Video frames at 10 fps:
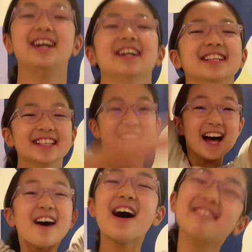Hello
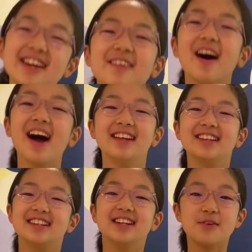
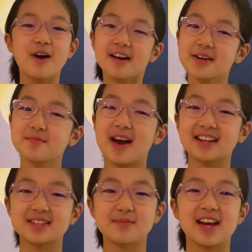everyone! Welcome
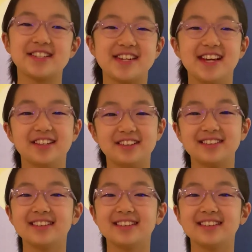back to my channel.